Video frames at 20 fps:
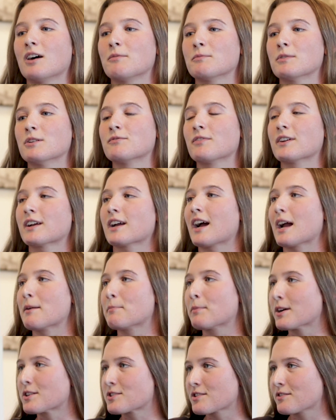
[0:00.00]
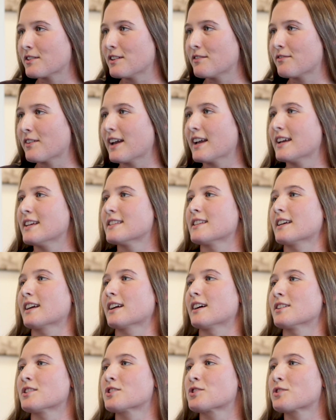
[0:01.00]
you have like a hypertrophy phase, like
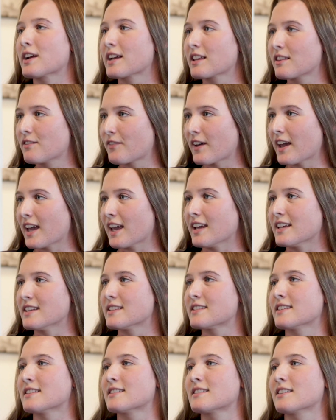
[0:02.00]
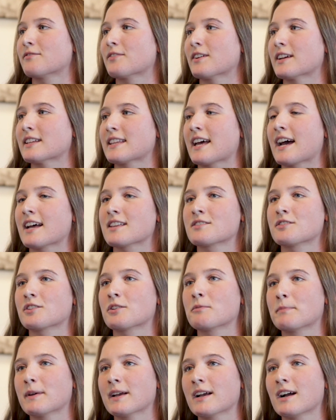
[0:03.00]
a strength phase, and stuff like that. So
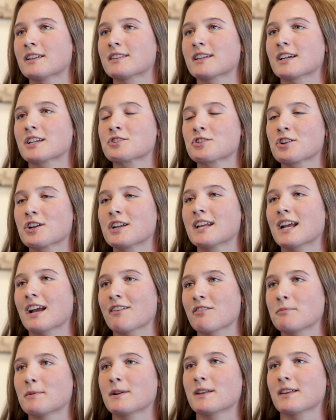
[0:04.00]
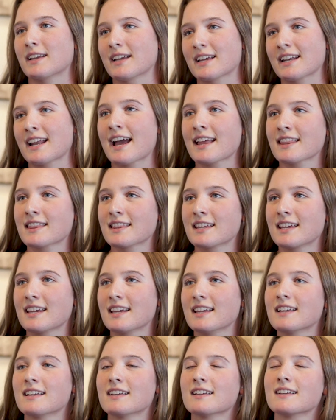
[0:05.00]
they're big on like training everybody like an
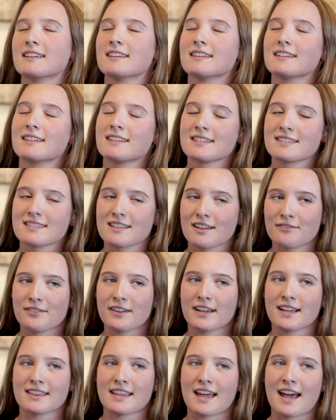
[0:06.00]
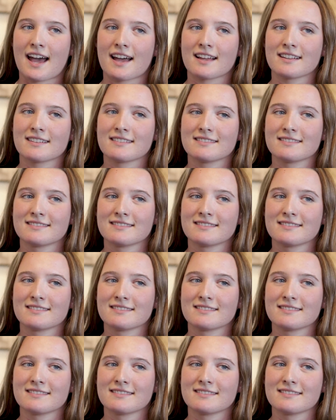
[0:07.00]
athlete, stuff like that.